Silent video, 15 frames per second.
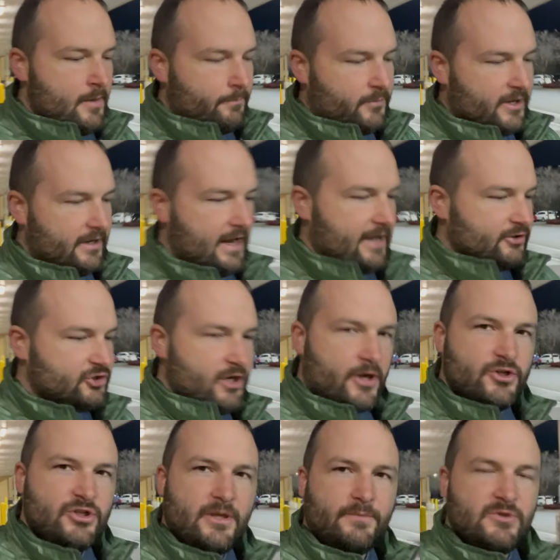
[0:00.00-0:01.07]
but I'll
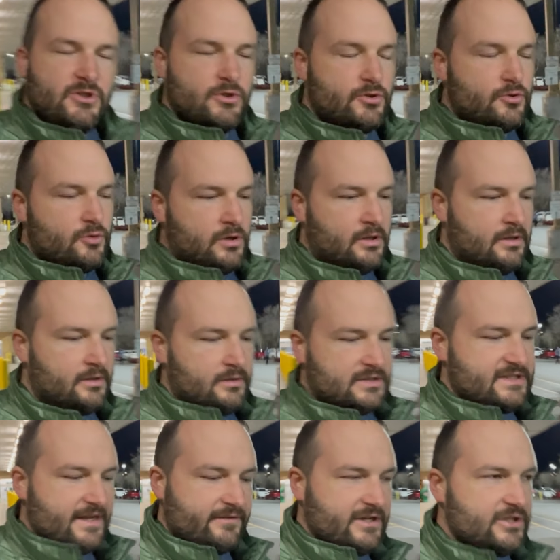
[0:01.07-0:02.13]
charge up to
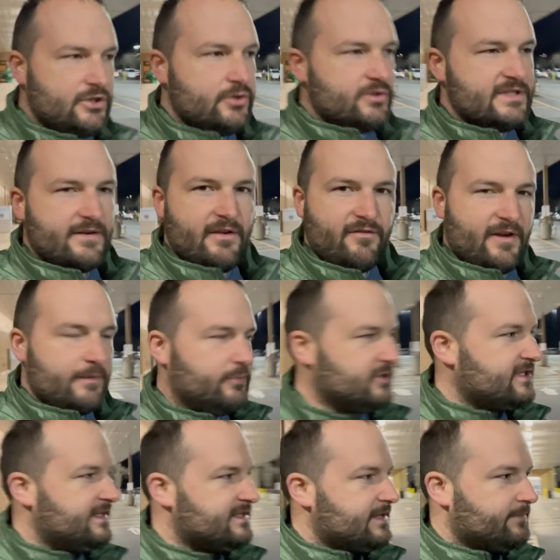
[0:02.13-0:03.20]
72,
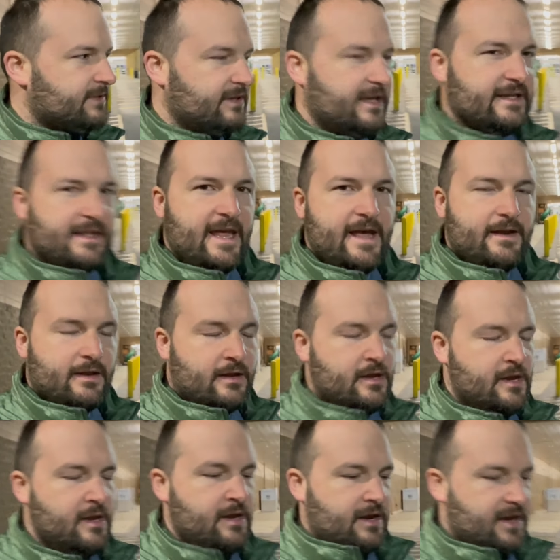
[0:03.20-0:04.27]
75%, something like that.
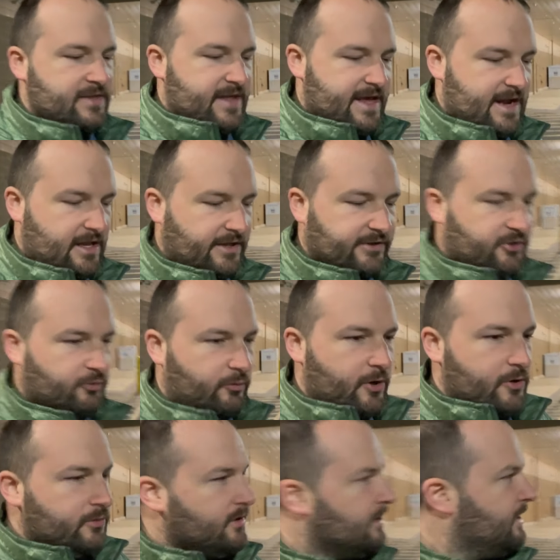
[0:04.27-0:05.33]
And then I'll hit the
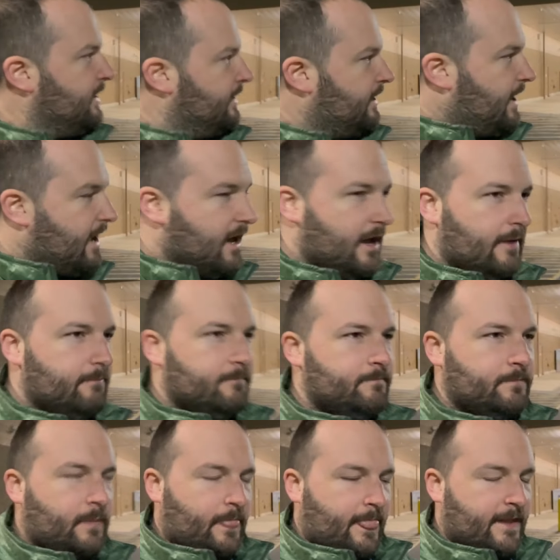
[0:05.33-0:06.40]
road. Um,
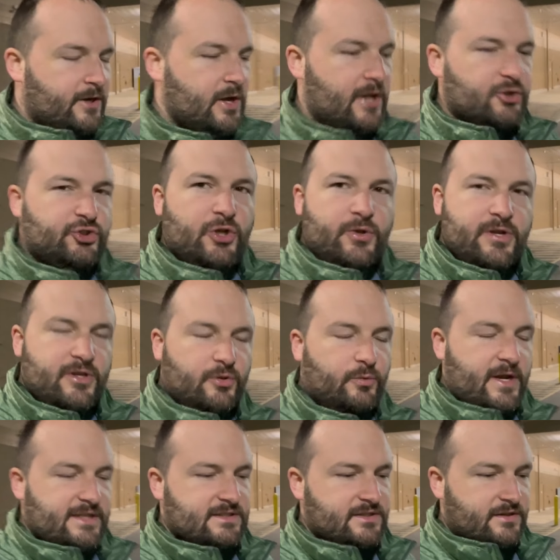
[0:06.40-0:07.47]
you know, I'll show you the
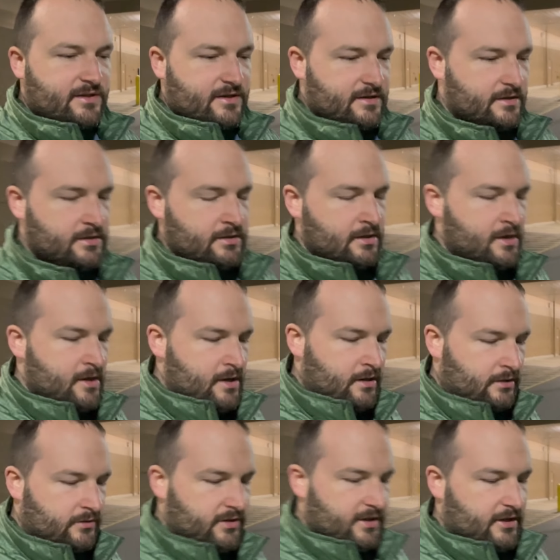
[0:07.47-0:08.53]
rest of the,
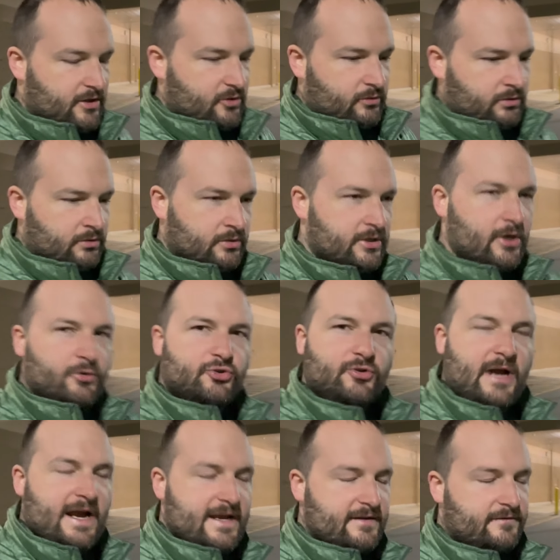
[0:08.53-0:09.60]
the, you know,
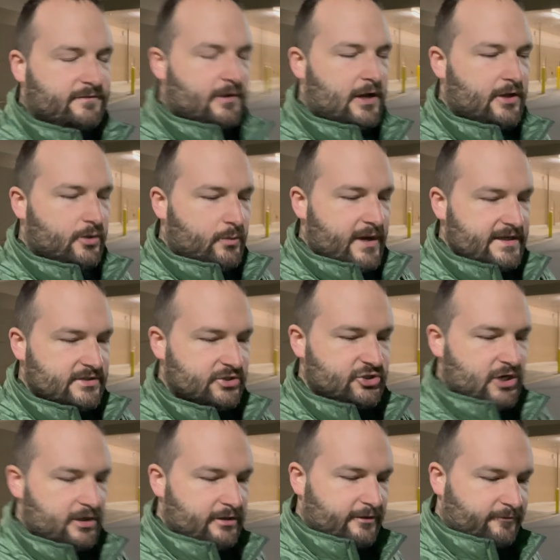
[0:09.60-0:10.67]
drive all the way to
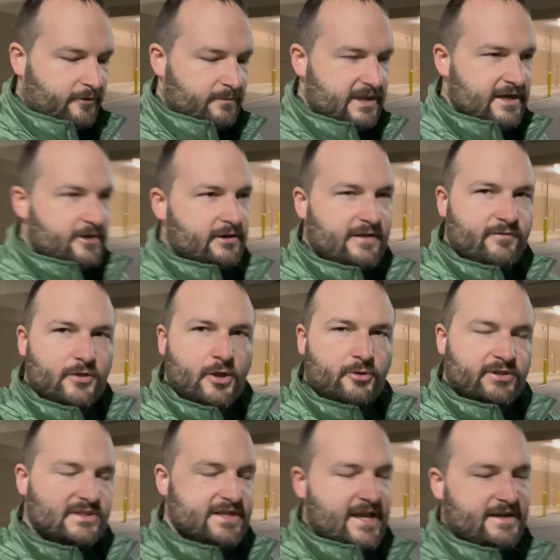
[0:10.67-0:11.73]
Charlotte from here, even though
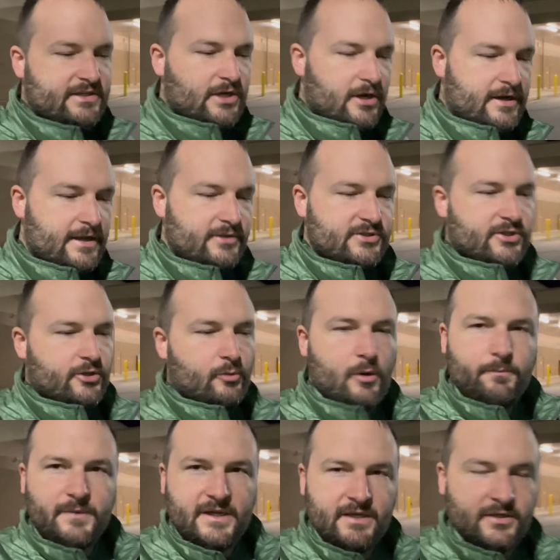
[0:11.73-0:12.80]
it's kind of dark out, so there
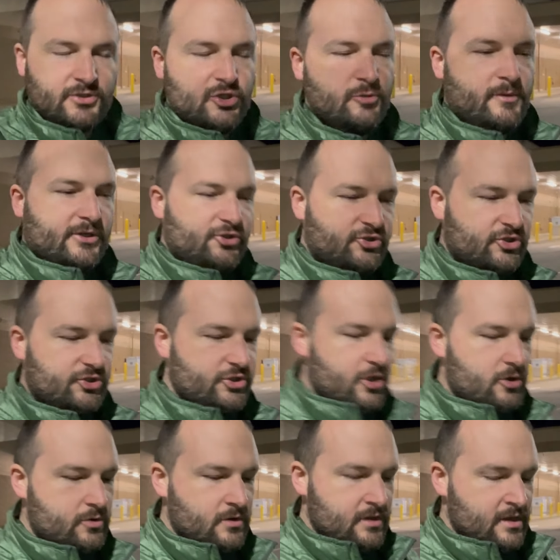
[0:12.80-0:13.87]
won't be too much to
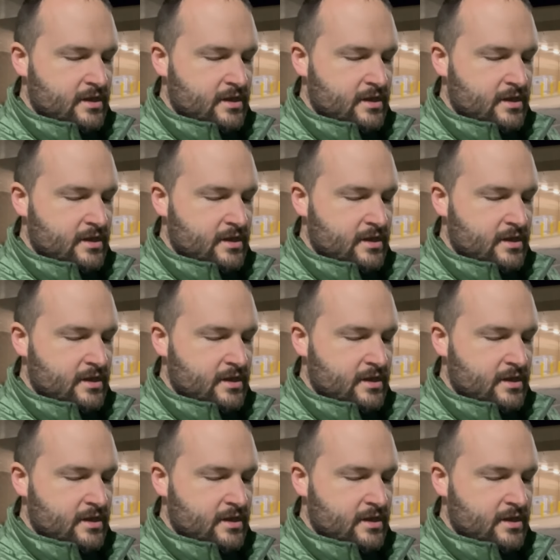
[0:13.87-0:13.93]
show.